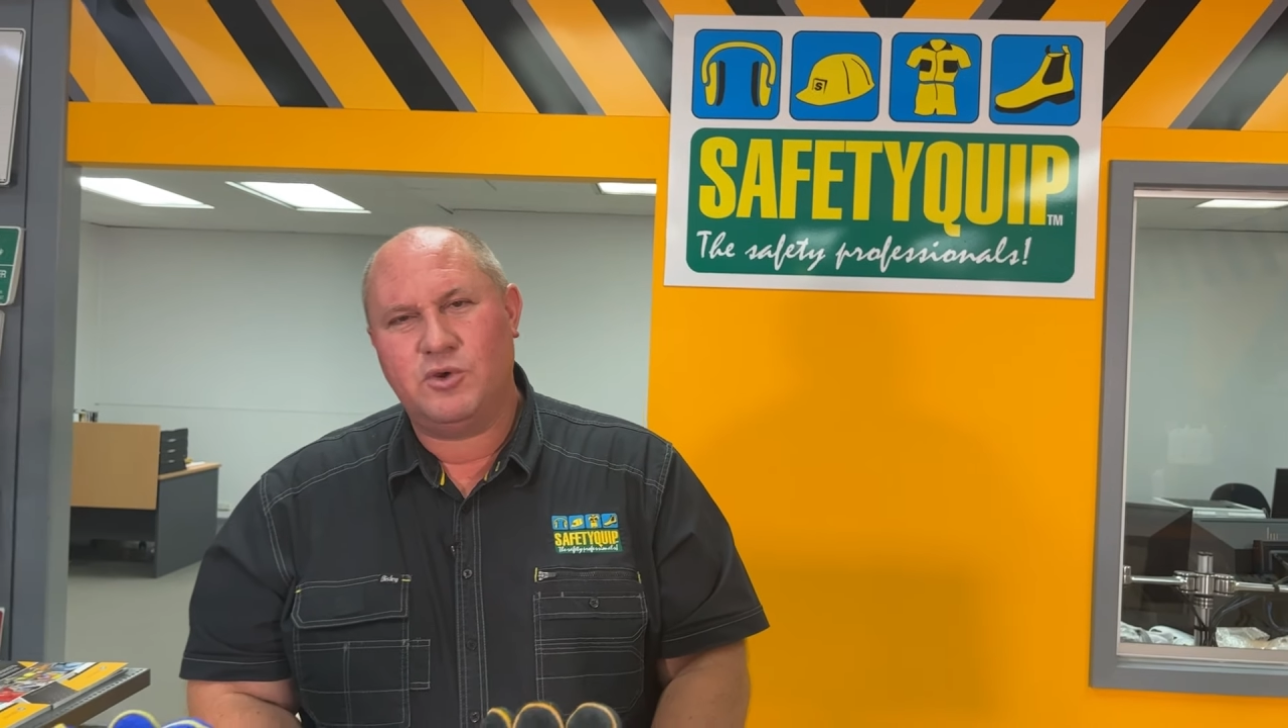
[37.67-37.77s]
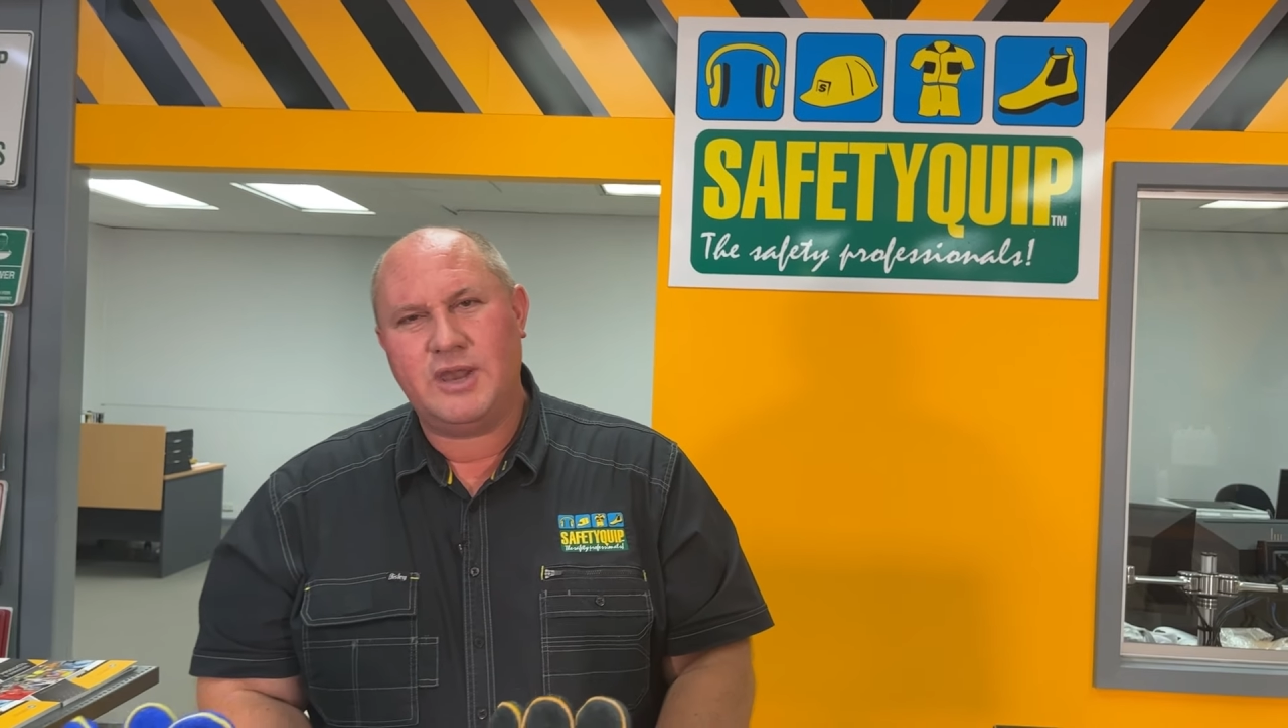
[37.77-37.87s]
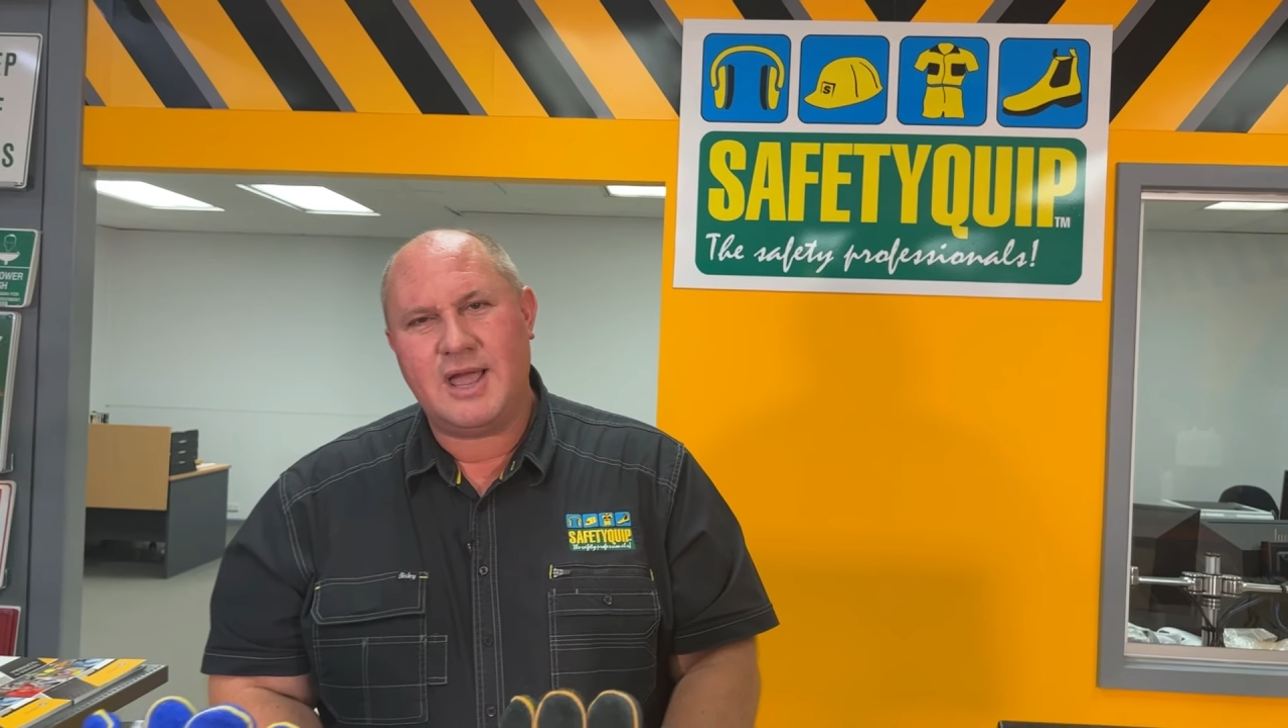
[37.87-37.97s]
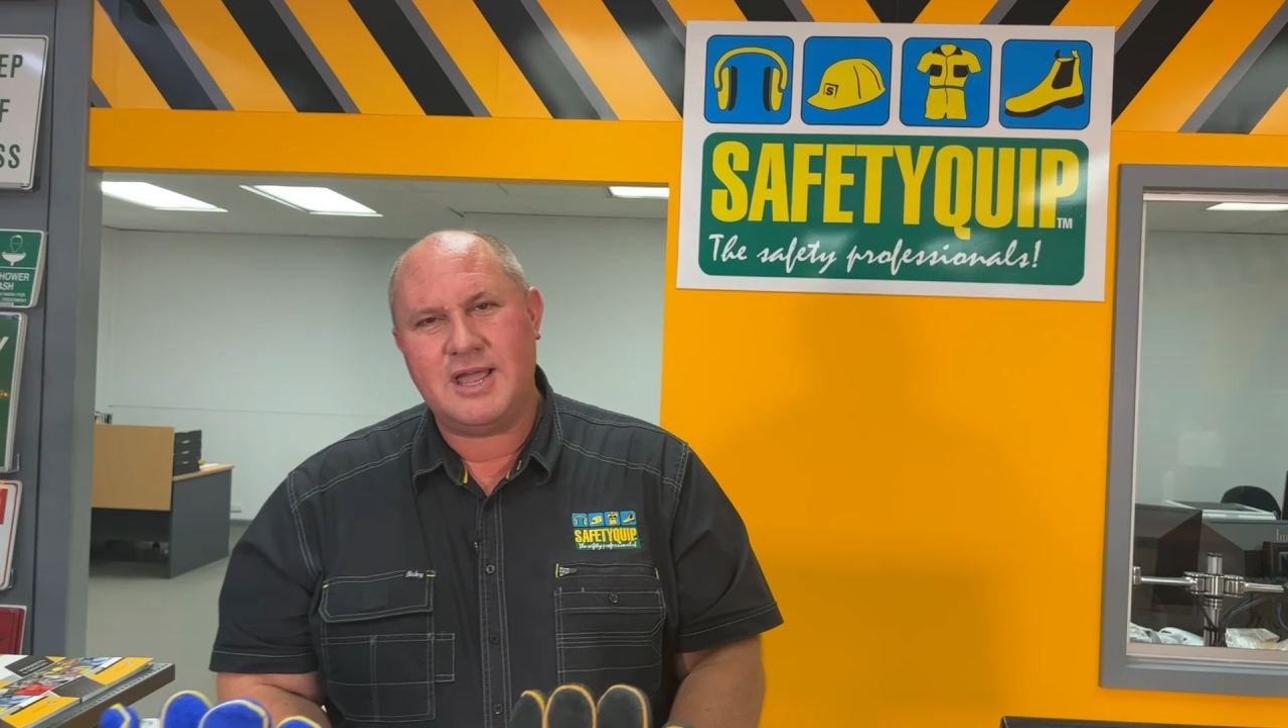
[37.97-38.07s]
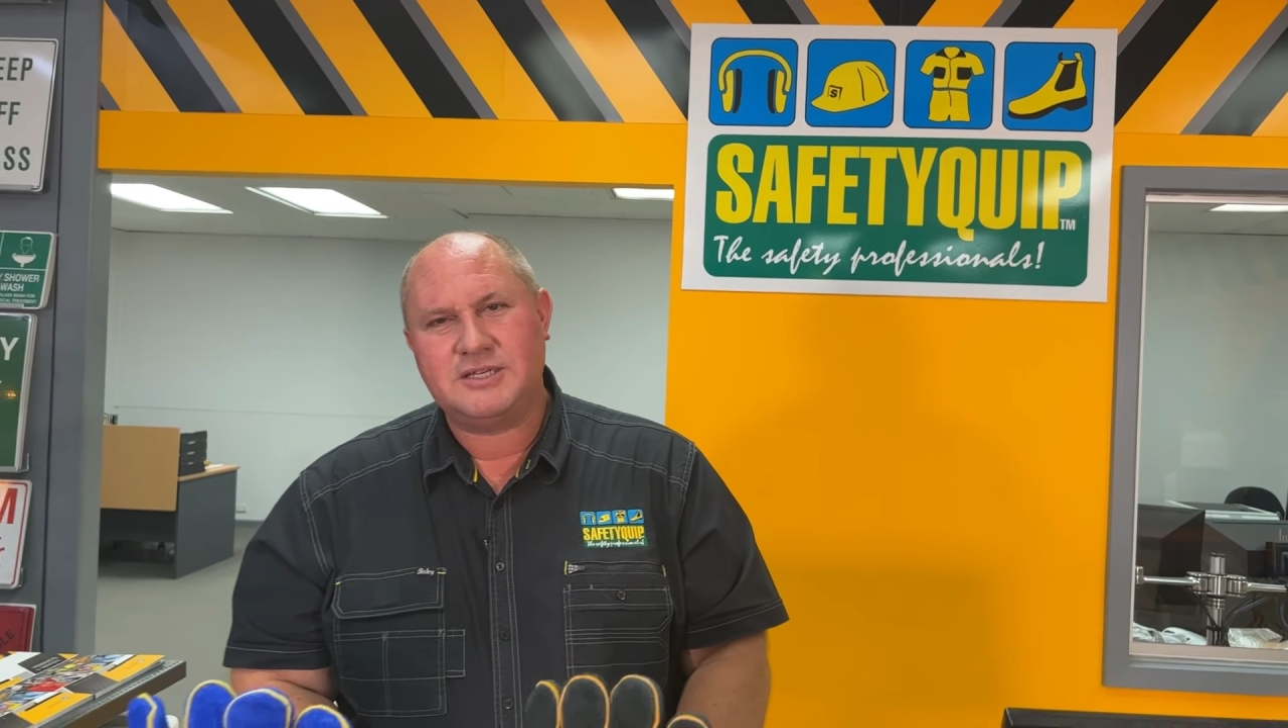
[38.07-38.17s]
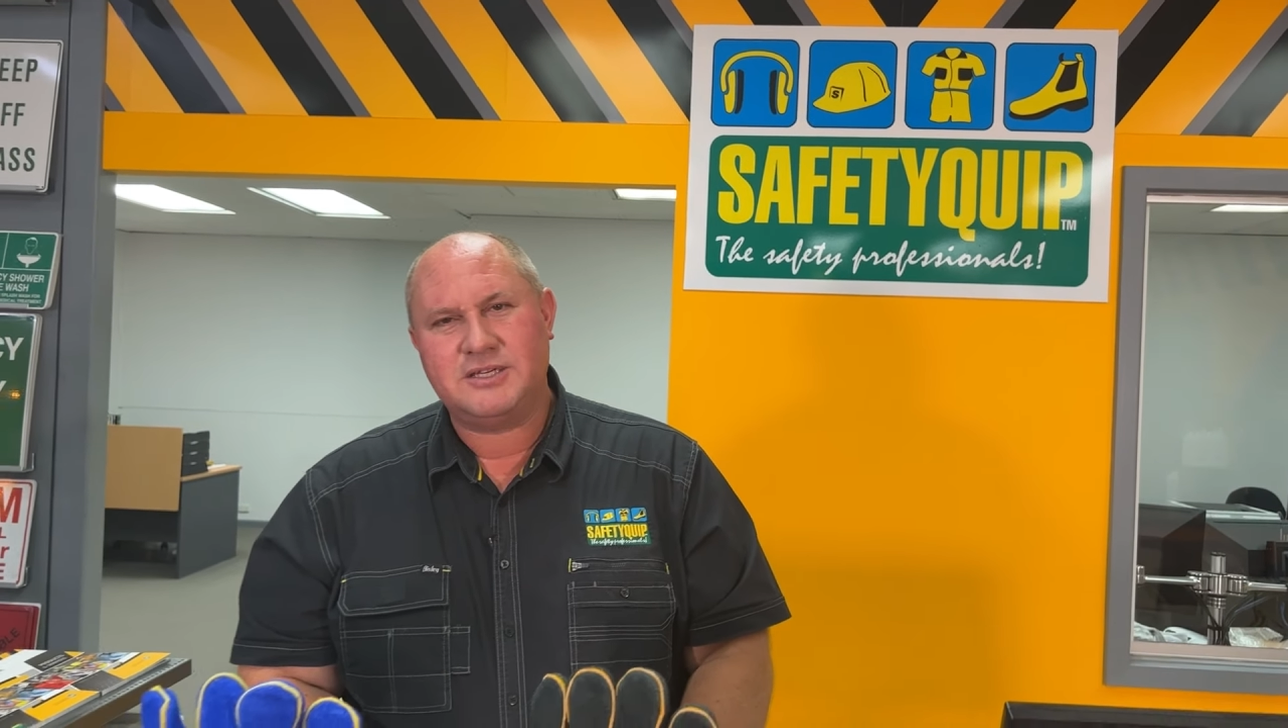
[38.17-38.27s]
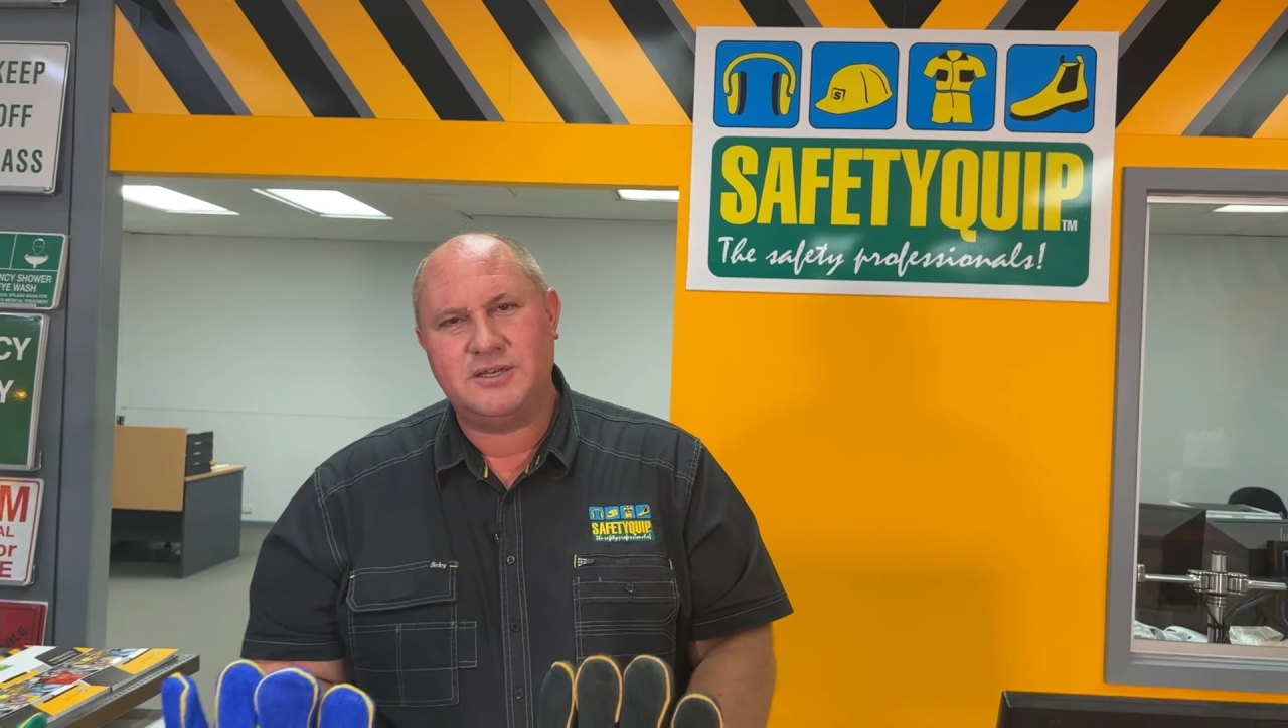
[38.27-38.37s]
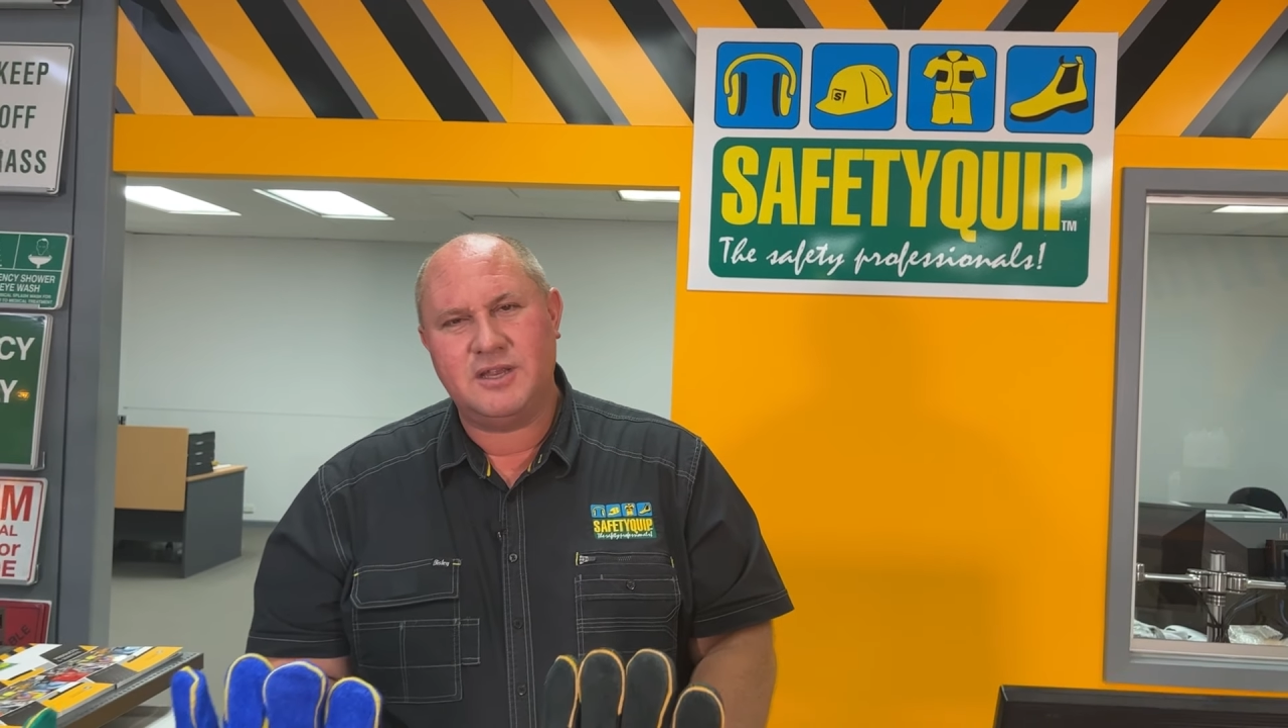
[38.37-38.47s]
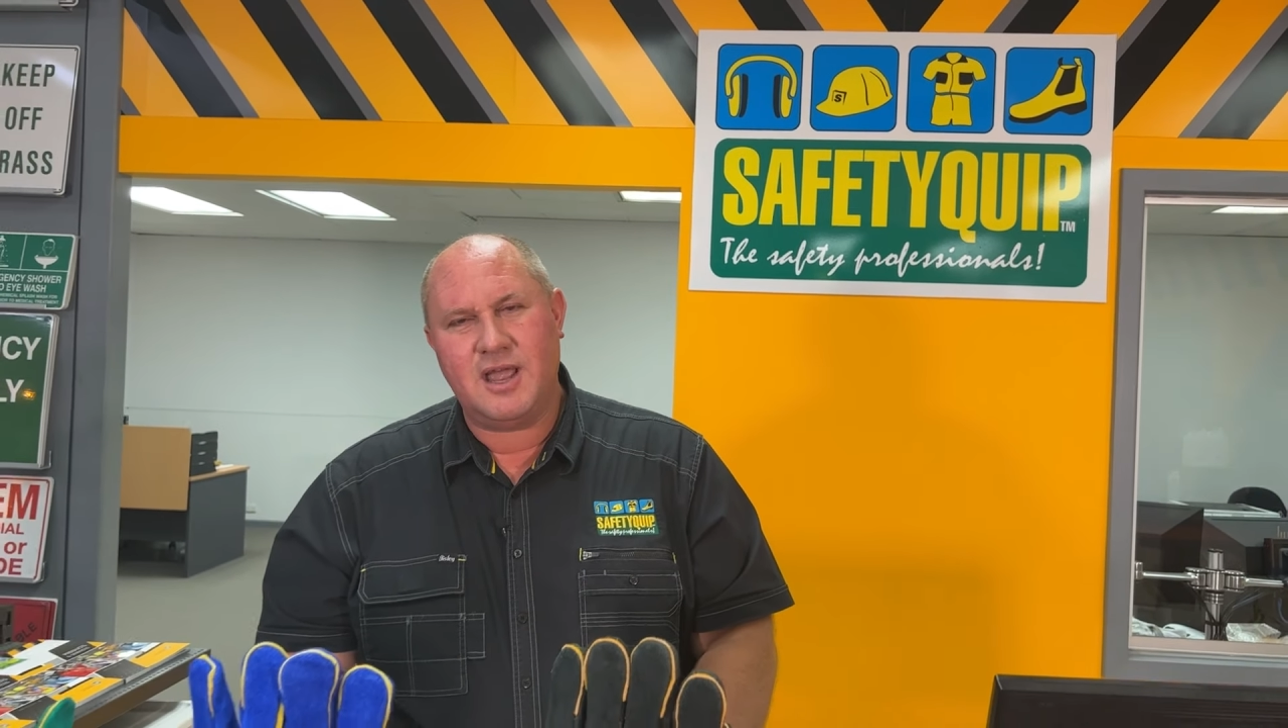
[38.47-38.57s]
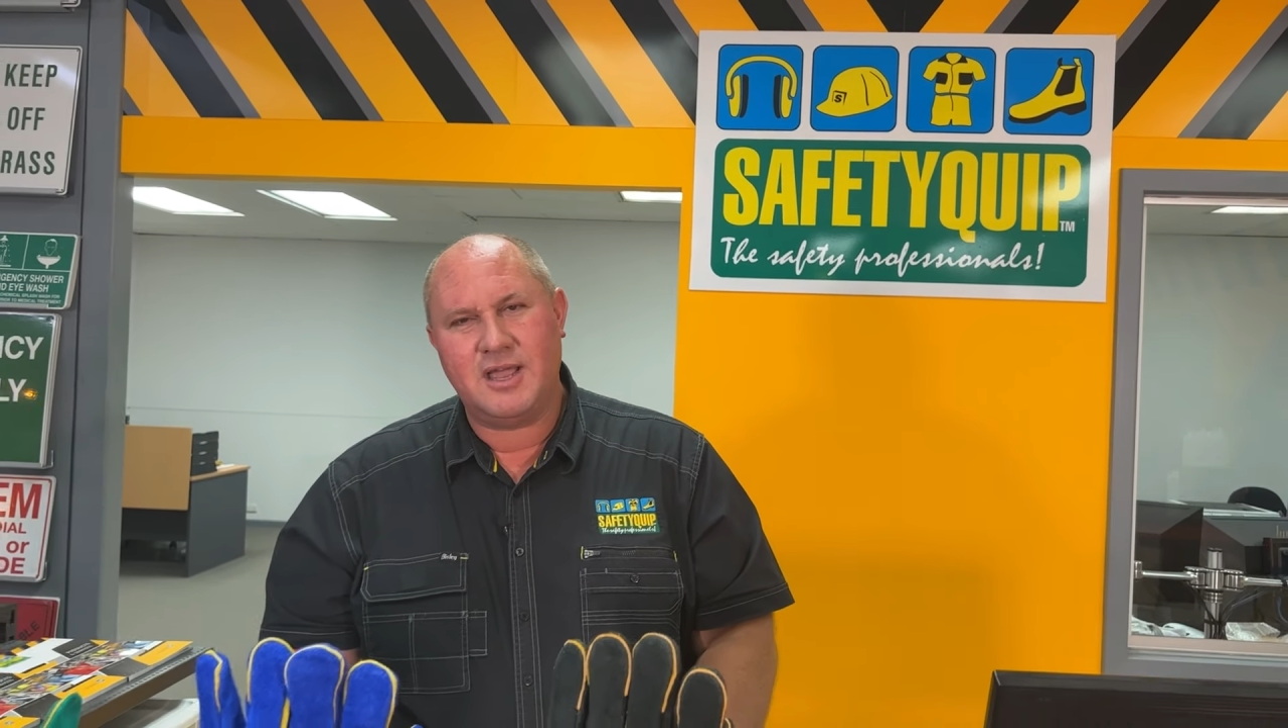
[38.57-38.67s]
will last